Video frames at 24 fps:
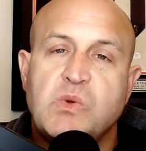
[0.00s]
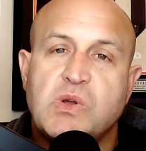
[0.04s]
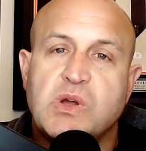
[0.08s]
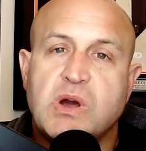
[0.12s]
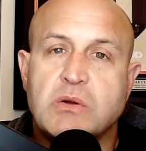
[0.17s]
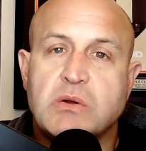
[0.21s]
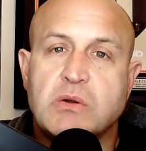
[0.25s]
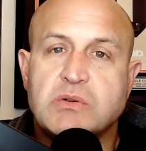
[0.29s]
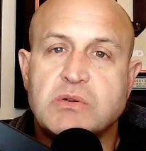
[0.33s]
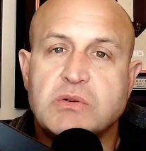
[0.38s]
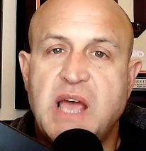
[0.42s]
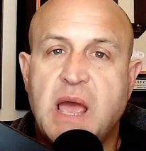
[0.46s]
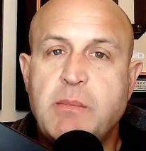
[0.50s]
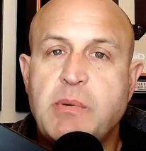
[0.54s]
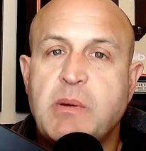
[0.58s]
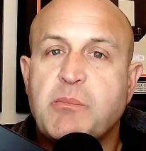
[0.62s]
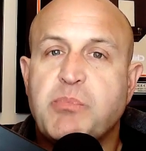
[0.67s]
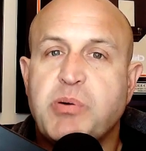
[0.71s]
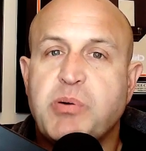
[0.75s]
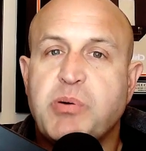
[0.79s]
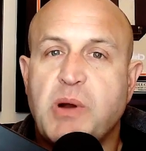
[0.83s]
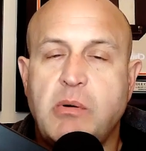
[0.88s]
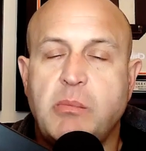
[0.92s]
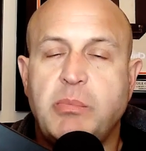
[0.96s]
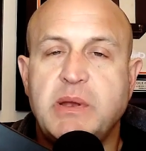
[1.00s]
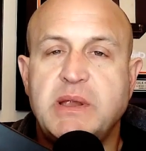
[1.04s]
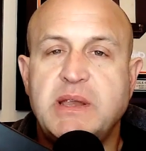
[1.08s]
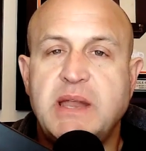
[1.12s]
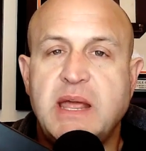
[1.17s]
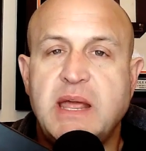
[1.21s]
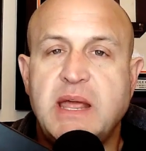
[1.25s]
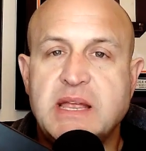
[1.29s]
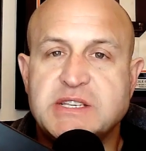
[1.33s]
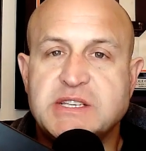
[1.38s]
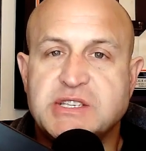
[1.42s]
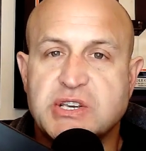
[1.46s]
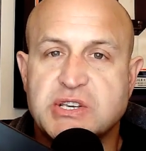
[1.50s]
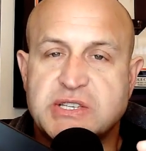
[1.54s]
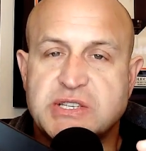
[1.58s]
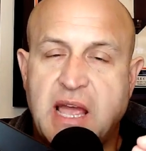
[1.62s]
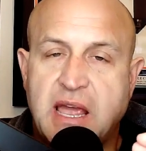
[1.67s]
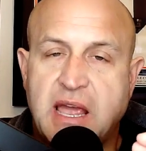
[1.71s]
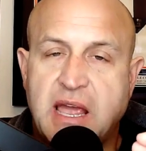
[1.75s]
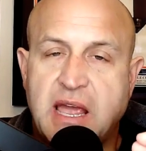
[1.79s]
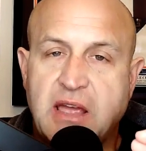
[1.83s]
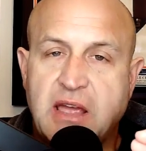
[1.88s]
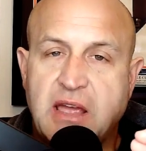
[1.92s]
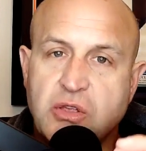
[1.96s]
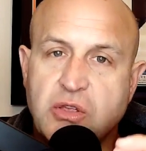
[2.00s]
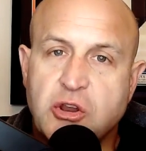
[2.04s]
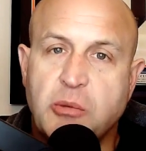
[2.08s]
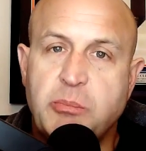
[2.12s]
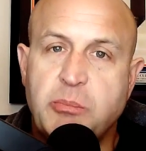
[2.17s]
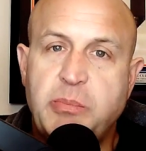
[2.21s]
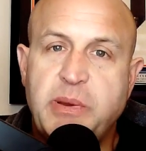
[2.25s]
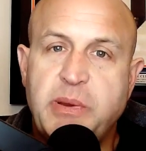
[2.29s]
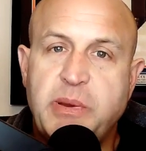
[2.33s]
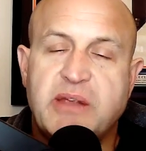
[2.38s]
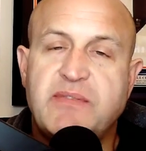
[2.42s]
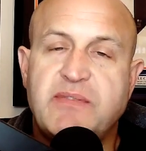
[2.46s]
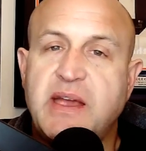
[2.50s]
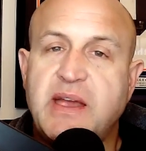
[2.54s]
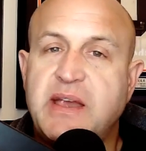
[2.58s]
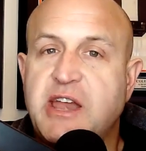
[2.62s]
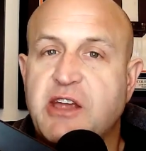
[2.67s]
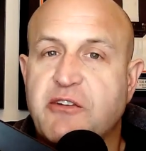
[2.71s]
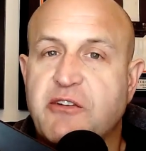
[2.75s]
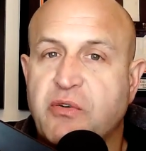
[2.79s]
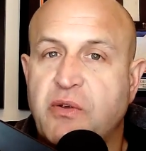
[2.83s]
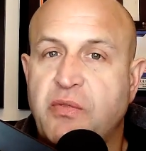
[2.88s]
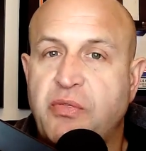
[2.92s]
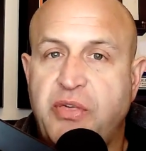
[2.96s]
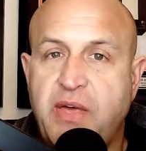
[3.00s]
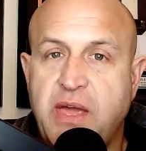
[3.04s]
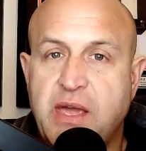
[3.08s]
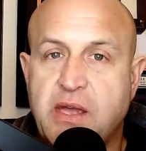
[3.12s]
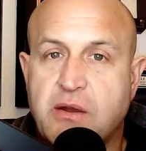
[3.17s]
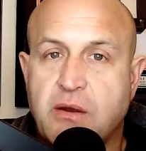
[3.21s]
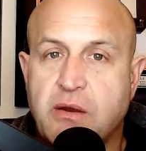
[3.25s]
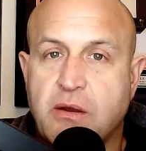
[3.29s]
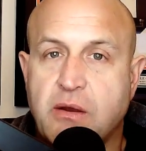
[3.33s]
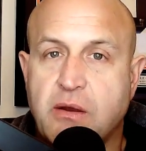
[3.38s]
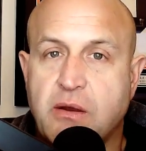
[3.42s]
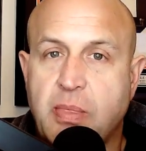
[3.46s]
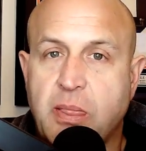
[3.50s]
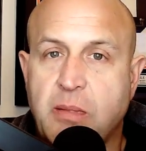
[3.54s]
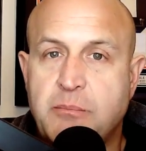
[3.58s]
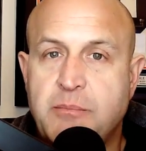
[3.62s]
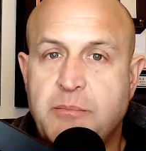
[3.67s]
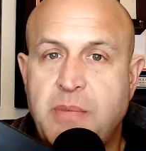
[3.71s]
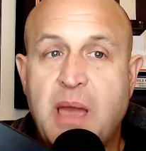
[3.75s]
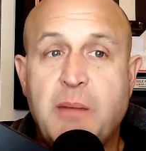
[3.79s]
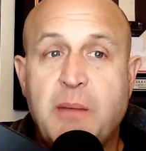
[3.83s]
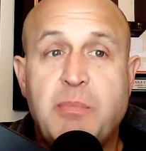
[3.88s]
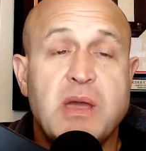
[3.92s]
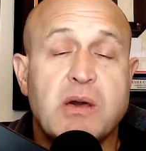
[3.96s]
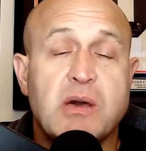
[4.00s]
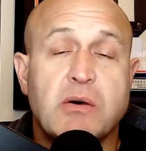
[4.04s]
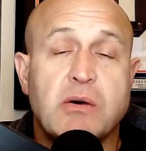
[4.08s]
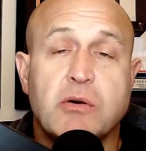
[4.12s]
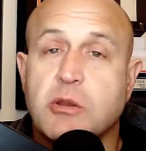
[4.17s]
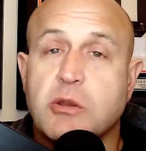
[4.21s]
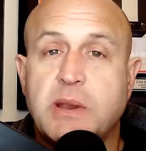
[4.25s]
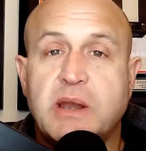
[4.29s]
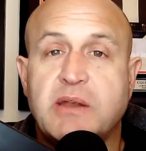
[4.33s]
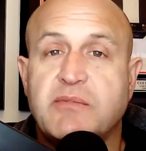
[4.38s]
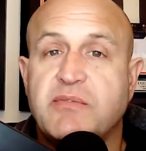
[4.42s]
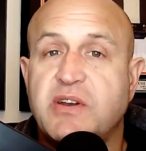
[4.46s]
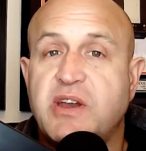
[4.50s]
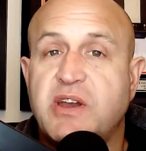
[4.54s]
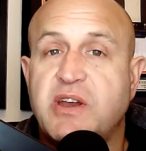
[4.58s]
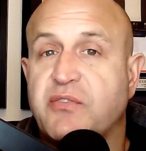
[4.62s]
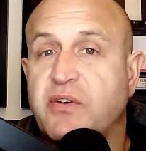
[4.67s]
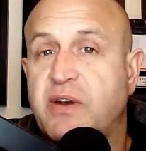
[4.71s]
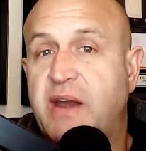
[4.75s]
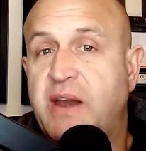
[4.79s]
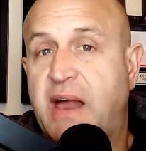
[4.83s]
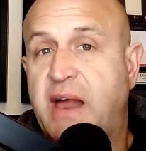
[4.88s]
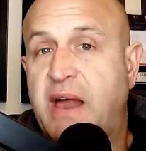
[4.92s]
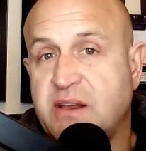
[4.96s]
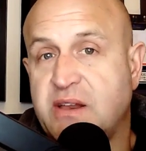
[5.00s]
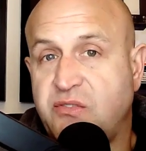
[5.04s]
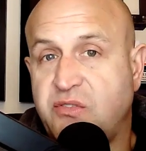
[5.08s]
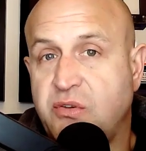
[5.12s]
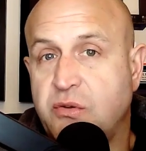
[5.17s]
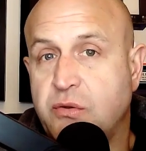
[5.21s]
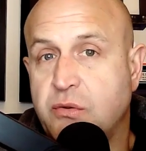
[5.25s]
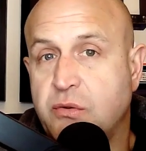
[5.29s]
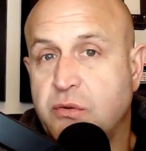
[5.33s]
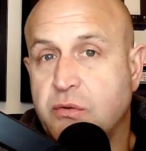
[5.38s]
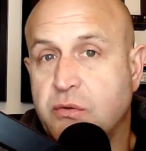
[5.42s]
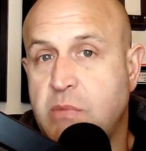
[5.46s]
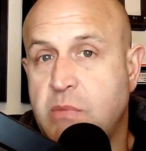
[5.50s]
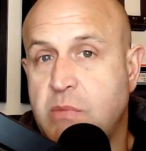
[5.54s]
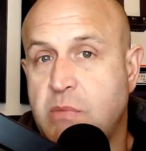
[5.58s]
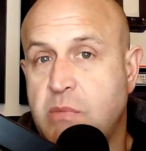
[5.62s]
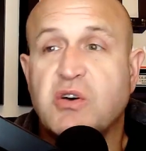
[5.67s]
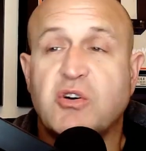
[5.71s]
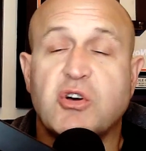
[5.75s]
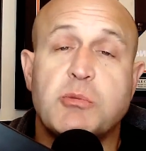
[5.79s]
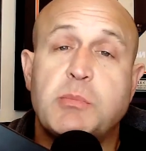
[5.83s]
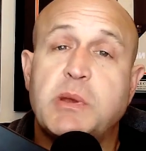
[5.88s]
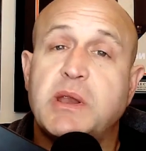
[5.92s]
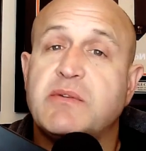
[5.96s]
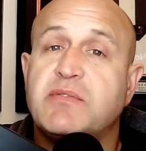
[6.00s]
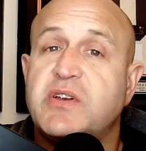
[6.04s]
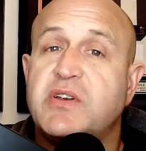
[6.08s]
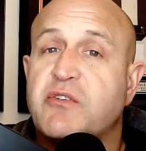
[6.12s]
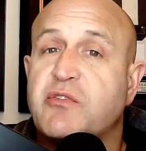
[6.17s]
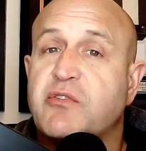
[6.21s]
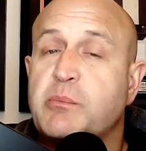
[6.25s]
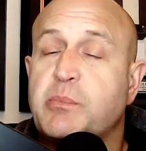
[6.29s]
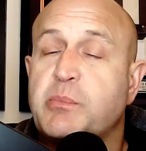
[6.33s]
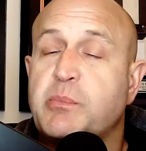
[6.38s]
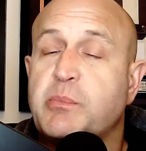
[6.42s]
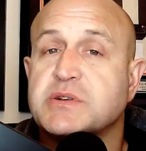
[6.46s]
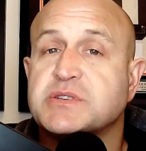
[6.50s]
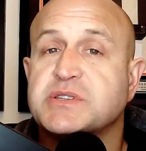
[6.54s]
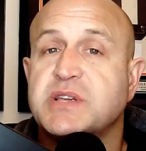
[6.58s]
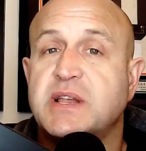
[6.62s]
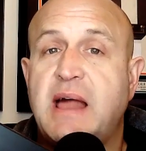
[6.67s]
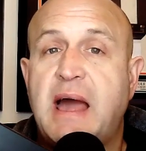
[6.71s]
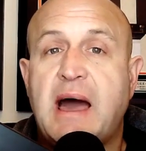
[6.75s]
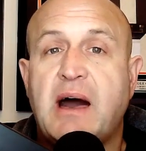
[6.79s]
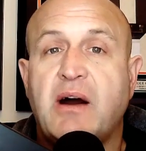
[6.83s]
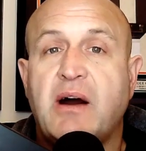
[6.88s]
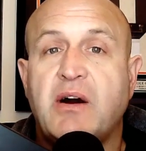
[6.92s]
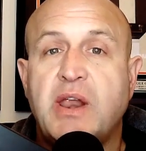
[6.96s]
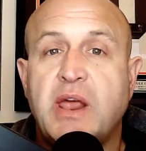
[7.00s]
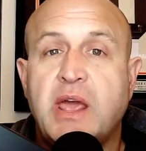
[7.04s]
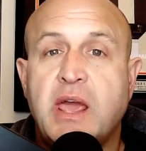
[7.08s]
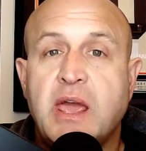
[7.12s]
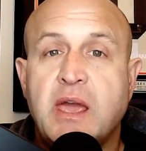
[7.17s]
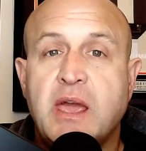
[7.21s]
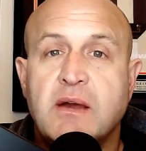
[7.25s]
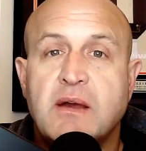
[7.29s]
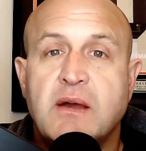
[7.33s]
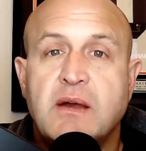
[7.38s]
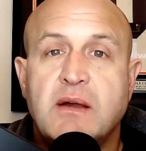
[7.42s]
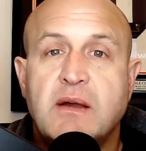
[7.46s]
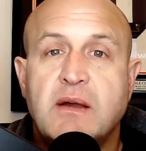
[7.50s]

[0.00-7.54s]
Coach Saban probably needs just a little bit of a different thinker, maybe a little bit of a different attitude, maybe a little bit of a different personality.